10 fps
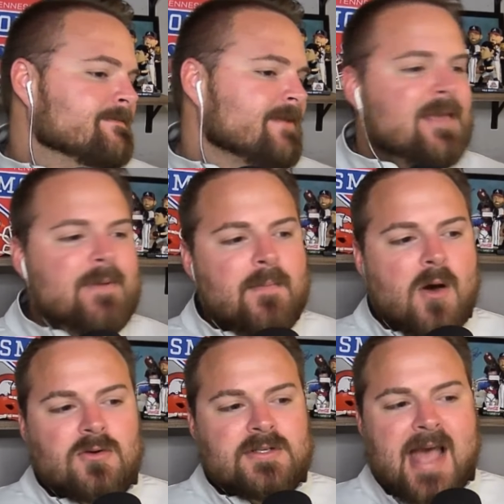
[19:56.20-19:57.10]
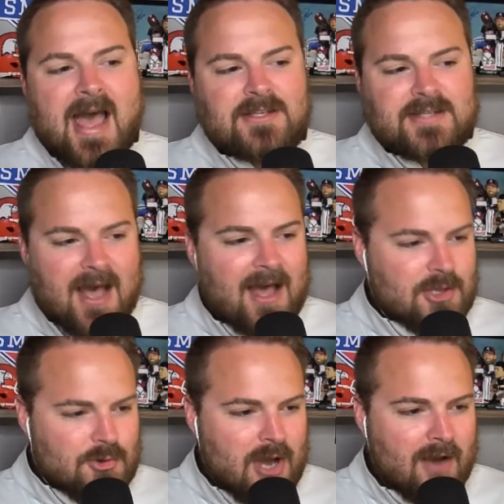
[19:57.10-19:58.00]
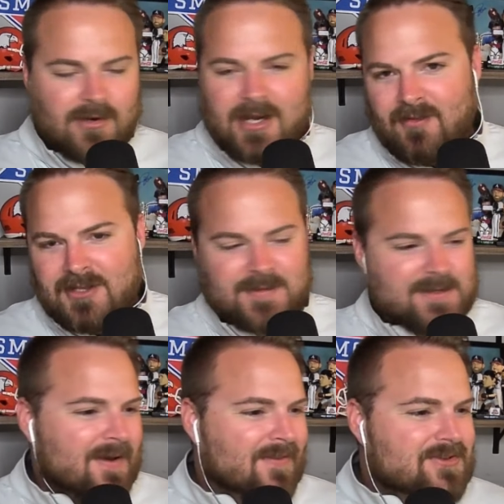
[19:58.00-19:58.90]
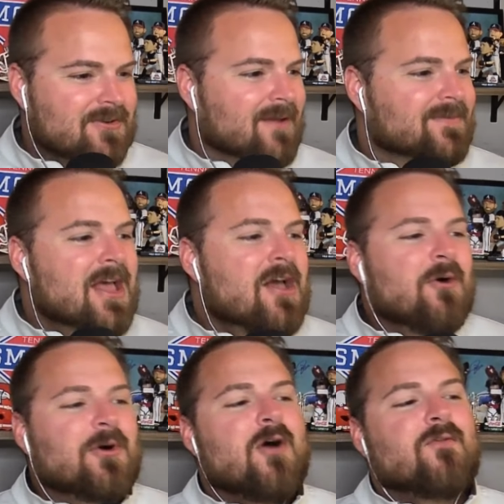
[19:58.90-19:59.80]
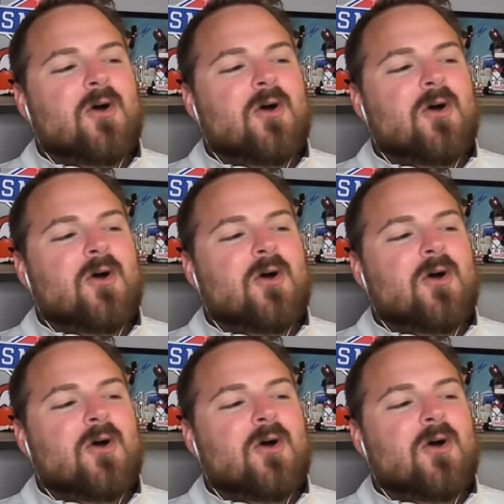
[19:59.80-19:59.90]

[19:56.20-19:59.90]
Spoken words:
eBay Motors has got you covered. I lost my spot in the script. With over